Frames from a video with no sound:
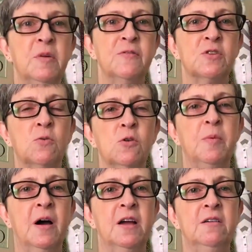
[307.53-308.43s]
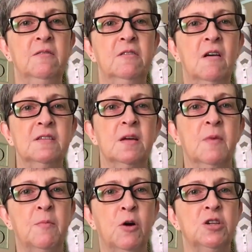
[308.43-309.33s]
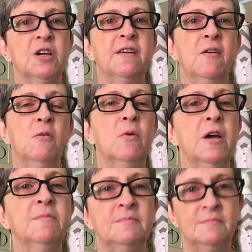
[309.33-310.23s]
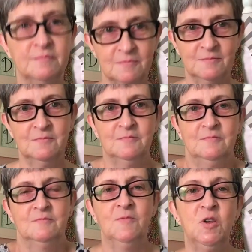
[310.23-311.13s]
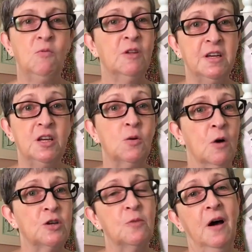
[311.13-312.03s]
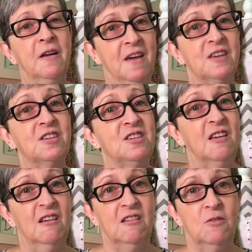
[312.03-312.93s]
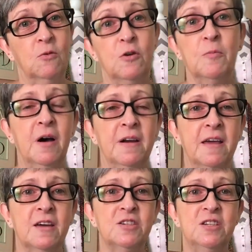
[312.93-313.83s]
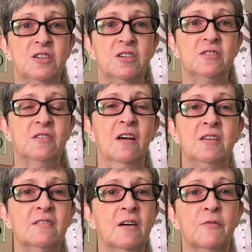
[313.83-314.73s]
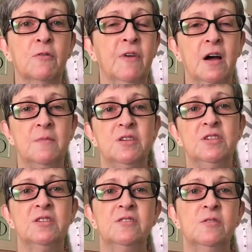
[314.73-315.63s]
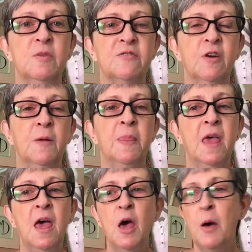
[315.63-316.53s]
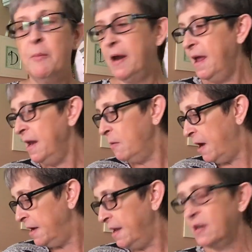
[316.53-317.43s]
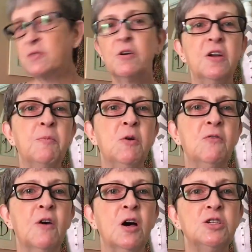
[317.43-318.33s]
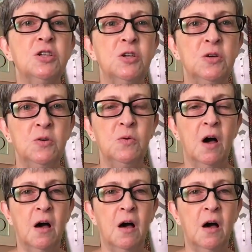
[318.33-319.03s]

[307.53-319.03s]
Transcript: of Squirrel Pie, tossing my project out of the way. You really need to watch her podcast because I adore her podcast. She is just, I just love her vibe. She's just too much fun. But anyway, next we're going to move on to